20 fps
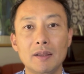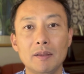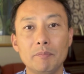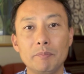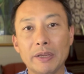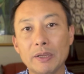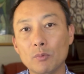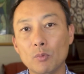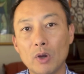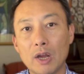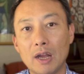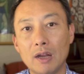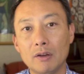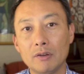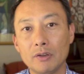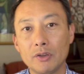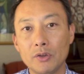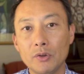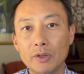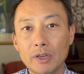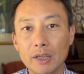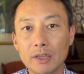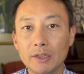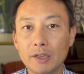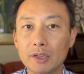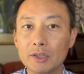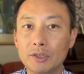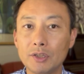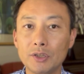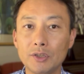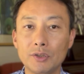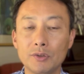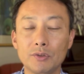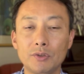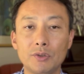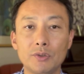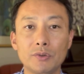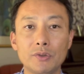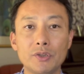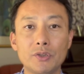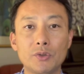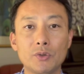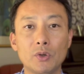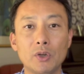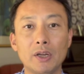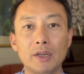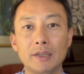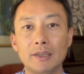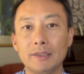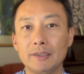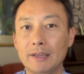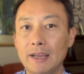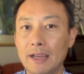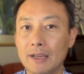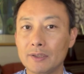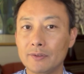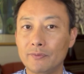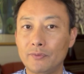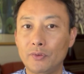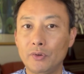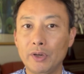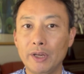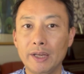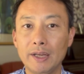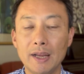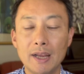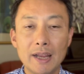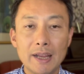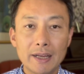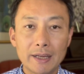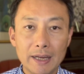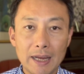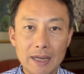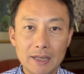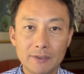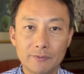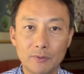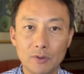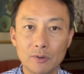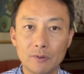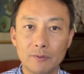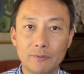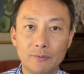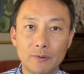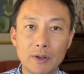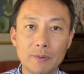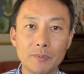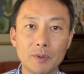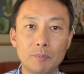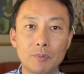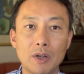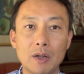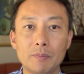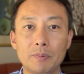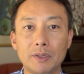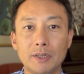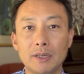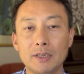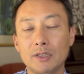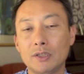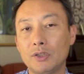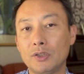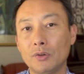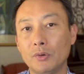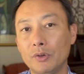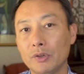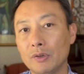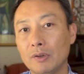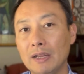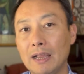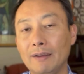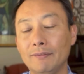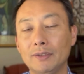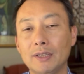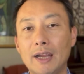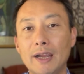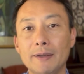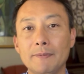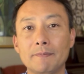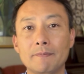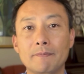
Meanwhile, you can continue to enjoy tax-free cash flow from the properties during your lifetime.